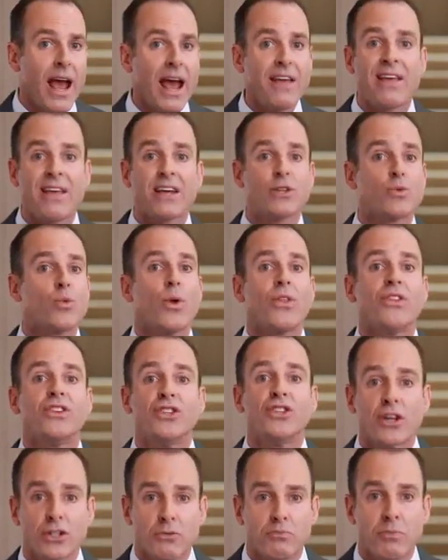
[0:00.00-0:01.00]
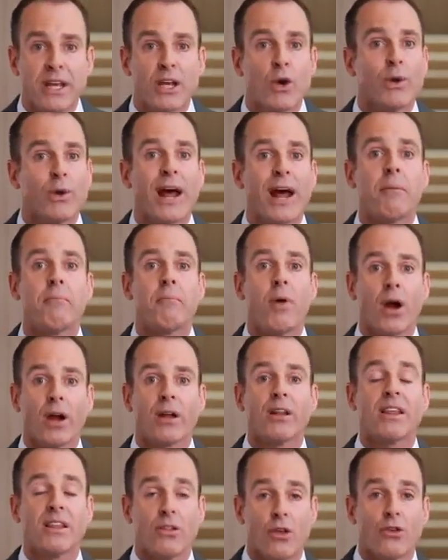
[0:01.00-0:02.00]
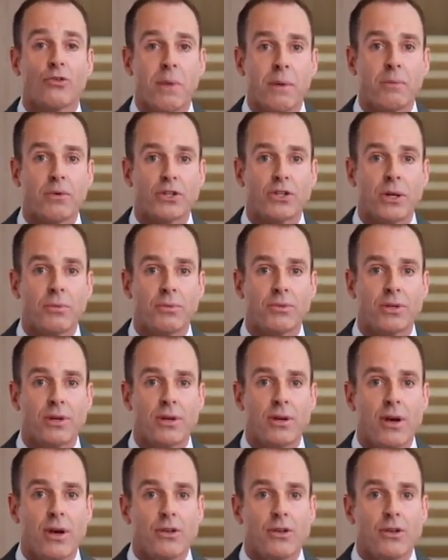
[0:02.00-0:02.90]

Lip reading: and that's with just me going out and marketing those memberships.